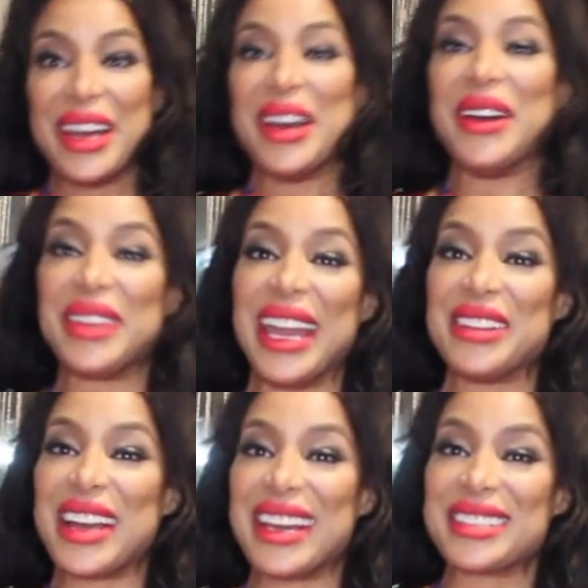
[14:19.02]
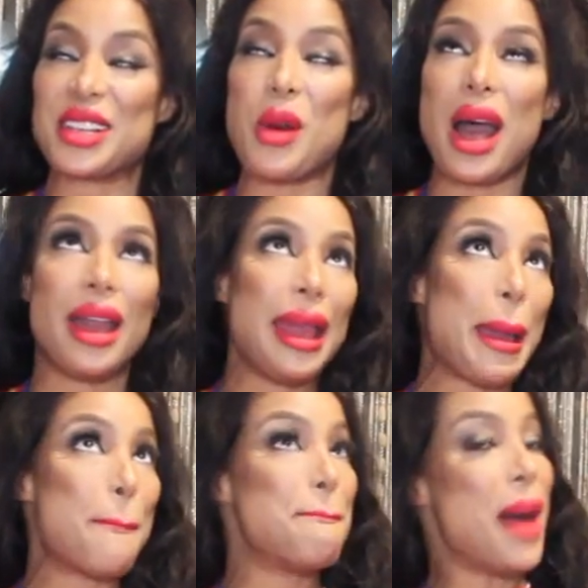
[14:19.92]
Okay, you guys, so I
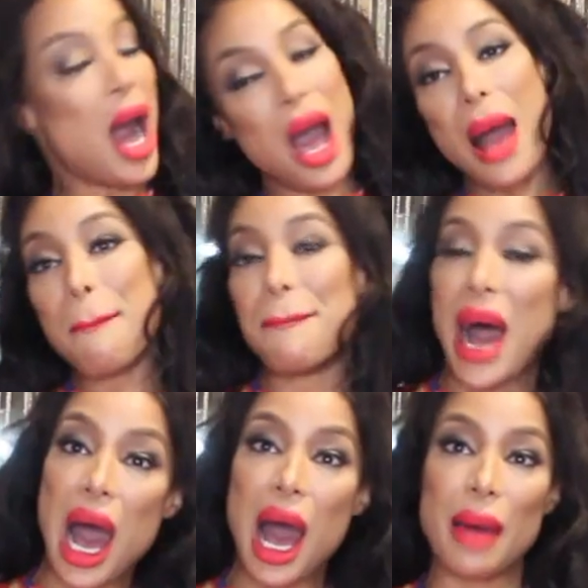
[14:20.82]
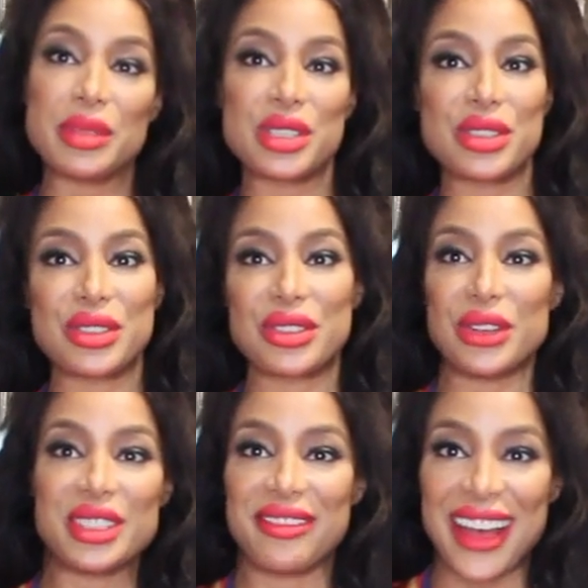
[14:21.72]
am Pom Pom
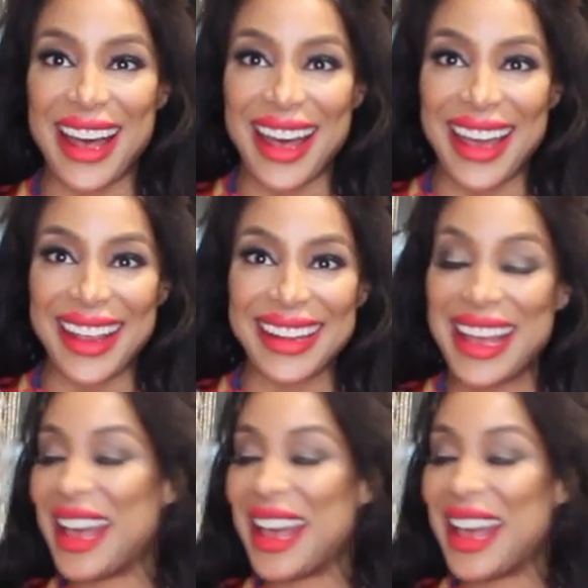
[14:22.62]
certified.